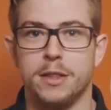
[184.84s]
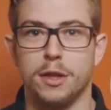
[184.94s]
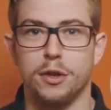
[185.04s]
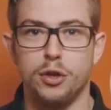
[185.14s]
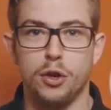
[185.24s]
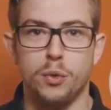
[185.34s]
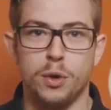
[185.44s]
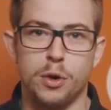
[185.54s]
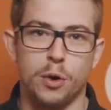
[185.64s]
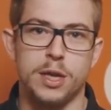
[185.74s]
in the new
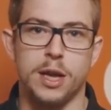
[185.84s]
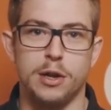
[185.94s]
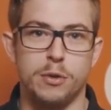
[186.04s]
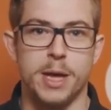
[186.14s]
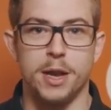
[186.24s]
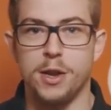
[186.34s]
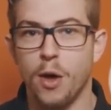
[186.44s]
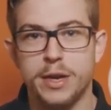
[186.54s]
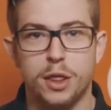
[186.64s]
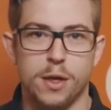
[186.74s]
Nokia Lumia
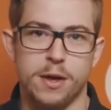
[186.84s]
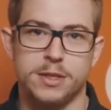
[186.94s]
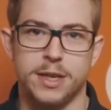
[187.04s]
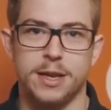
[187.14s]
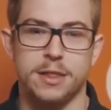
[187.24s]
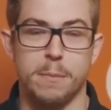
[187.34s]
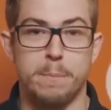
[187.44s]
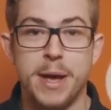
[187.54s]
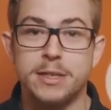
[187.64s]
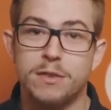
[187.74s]
930, the
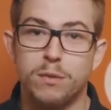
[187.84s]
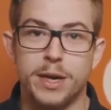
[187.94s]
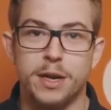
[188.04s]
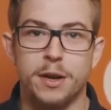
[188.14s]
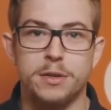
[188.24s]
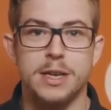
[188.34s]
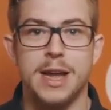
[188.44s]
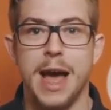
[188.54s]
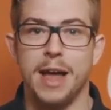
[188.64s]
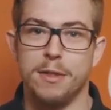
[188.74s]
best of Windows
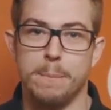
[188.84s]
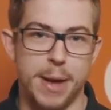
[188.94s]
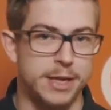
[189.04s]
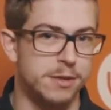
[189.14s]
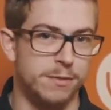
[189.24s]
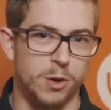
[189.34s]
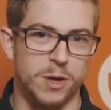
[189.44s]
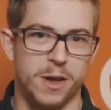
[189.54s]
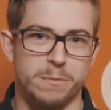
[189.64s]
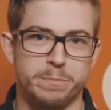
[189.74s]
and the best of
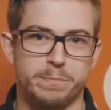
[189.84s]
Nokia.